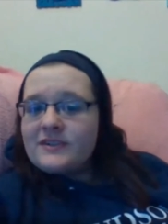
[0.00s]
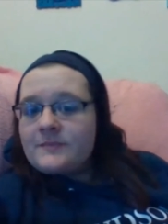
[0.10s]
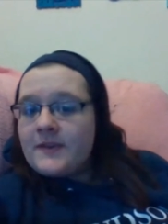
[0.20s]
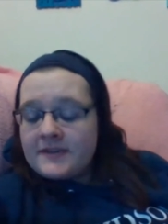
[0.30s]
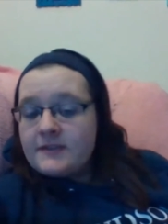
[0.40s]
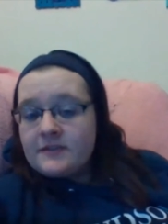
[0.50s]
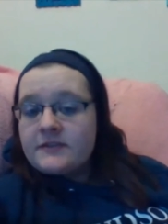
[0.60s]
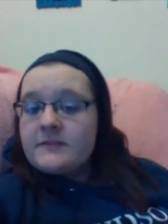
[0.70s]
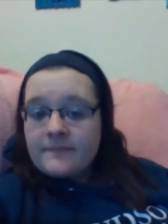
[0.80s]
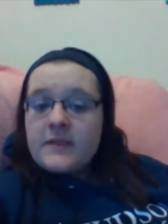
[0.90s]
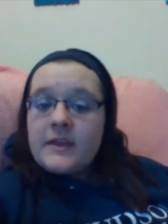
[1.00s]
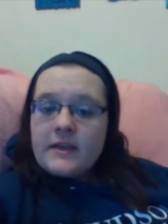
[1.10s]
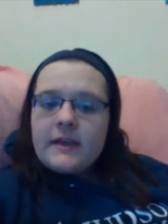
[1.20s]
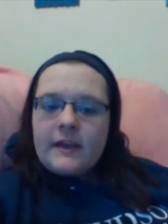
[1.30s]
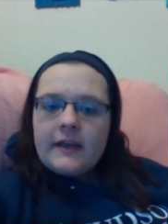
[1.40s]
four semesters,
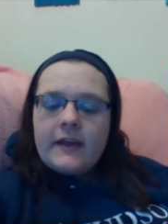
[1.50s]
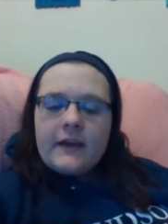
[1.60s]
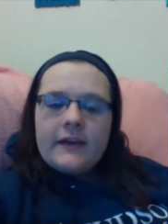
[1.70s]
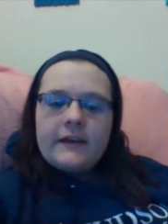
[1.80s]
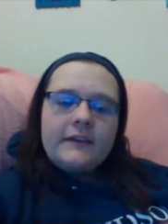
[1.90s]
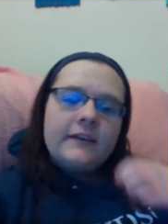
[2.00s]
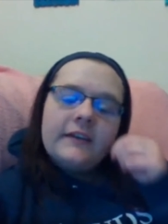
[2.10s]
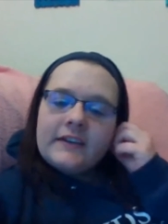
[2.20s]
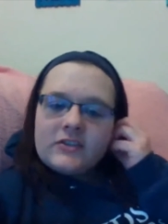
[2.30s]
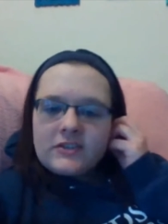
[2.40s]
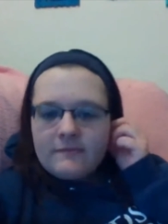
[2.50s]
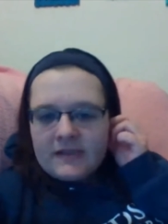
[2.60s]
mm-hmm. and mm-hmm. each